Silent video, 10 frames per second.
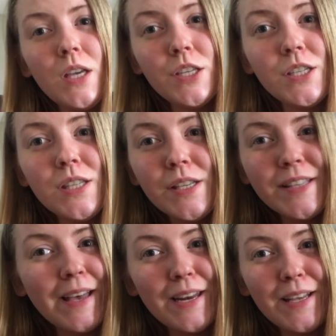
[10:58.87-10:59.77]
just
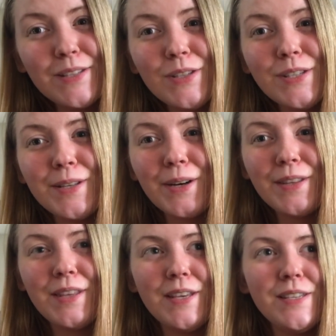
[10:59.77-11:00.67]
excited to
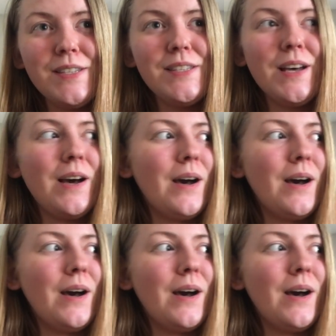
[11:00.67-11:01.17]
start this.